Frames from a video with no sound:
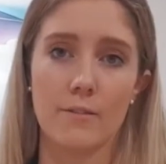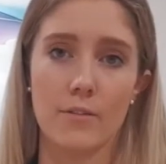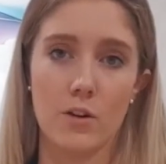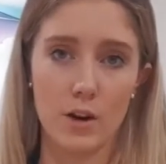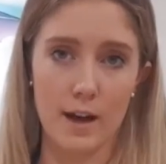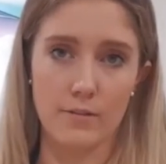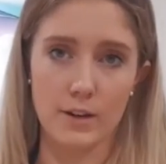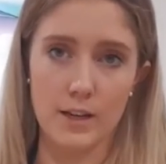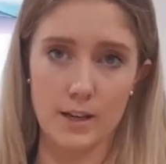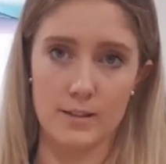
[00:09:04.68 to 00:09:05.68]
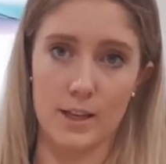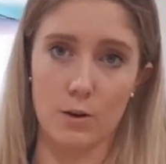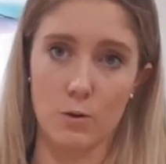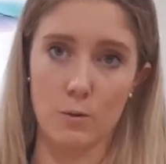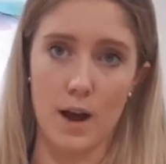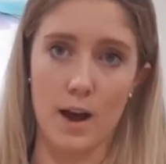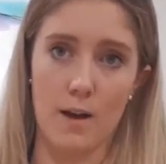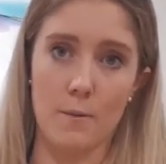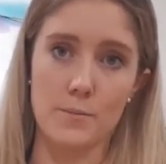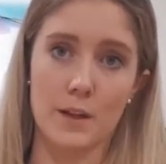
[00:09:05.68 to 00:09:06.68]
for every single
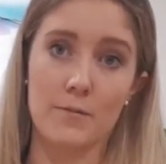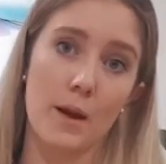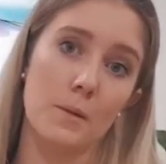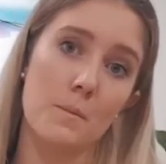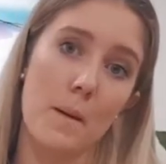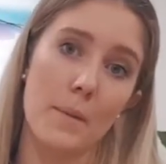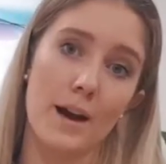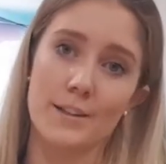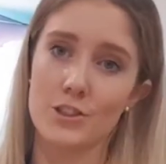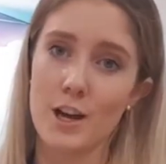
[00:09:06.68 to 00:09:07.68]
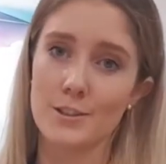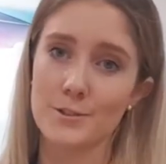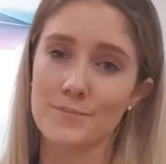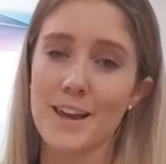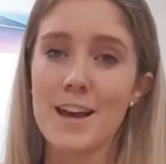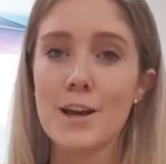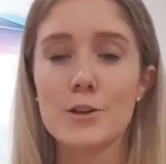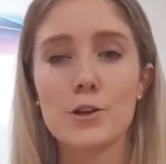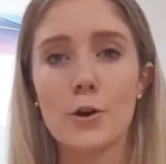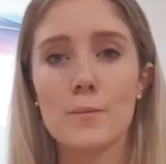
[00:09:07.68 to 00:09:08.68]
family member and child.
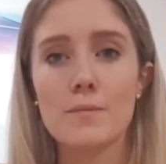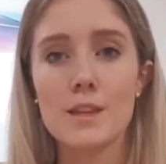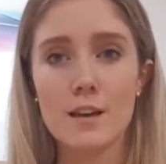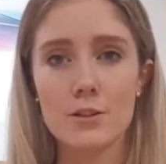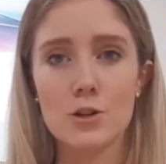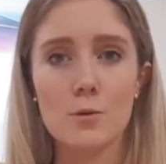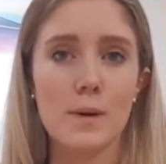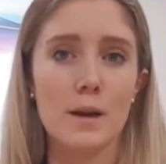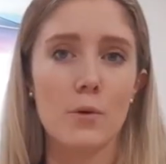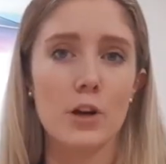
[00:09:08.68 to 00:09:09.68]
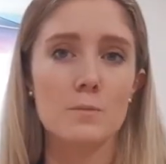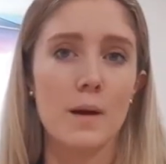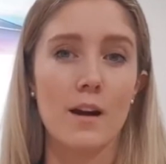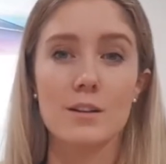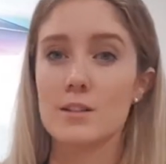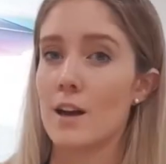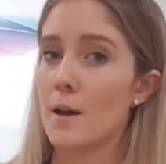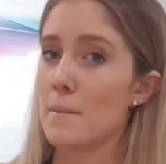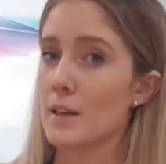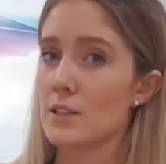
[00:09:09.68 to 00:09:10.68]
So they're the two B words, barrister
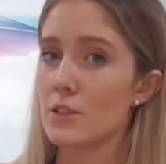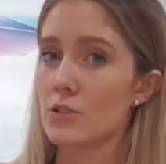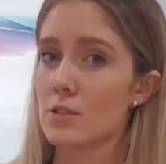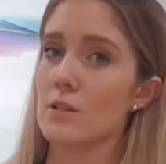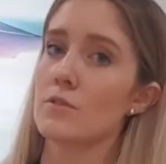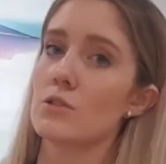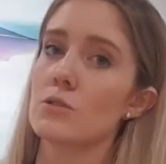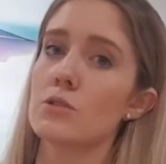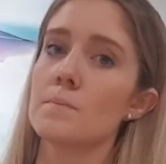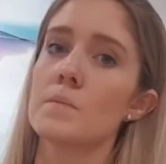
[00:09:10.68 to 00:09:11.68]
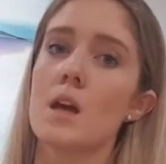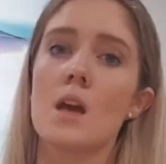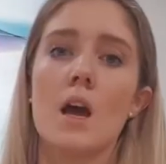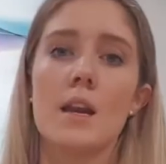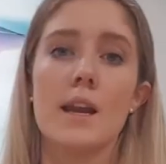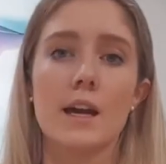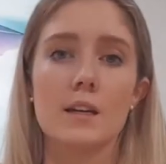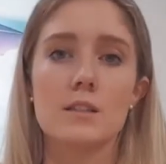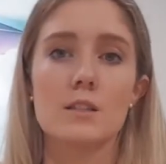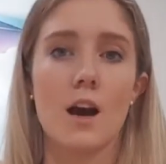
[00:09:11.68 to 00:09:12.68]
and best interest of the children.
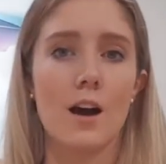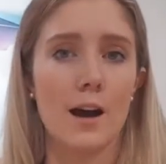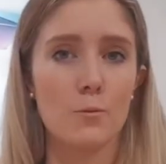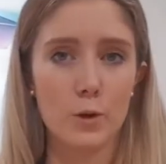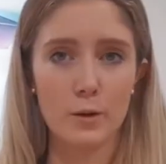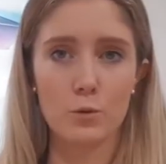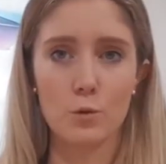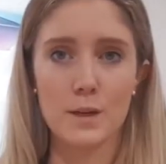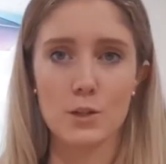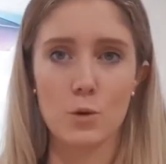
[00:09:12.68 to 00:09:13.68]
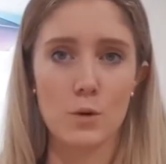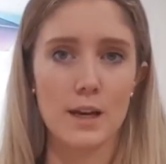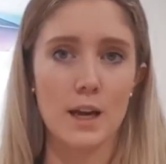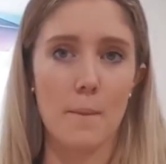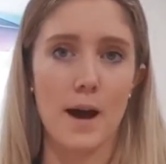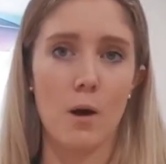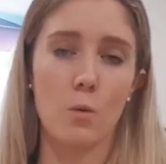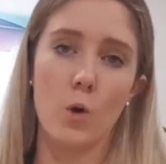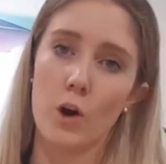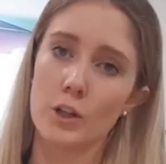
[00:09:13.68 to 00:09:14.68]
Next time we will be talking about
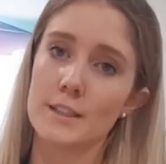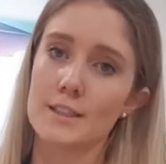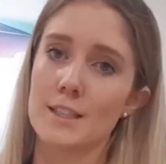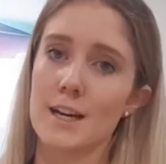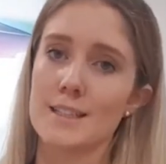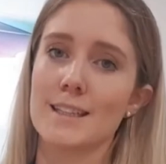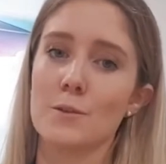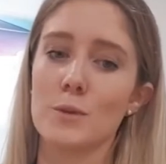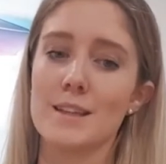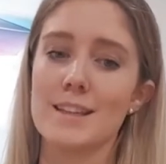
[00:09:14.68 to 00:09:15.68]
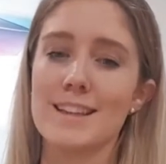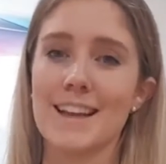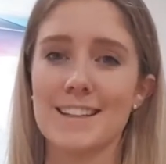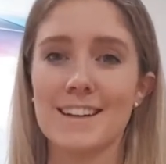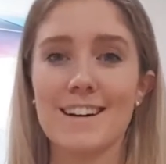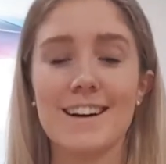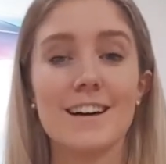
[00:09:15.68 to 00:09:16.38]
words starting with the letter